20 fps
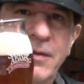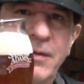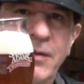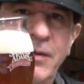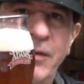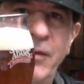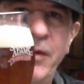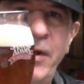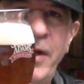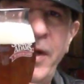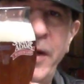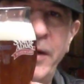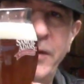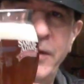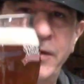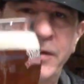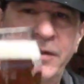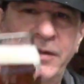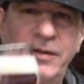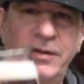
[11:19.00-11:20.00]
All right,
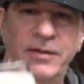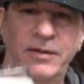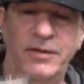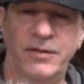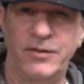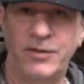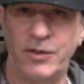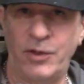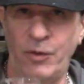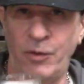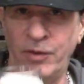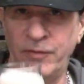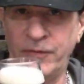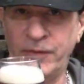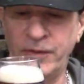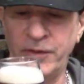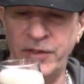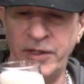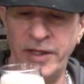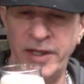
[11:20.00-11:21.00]
let's go in
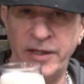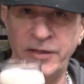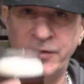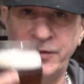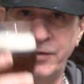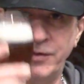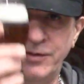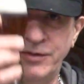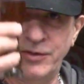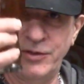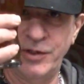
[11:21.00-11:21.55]
for a taste.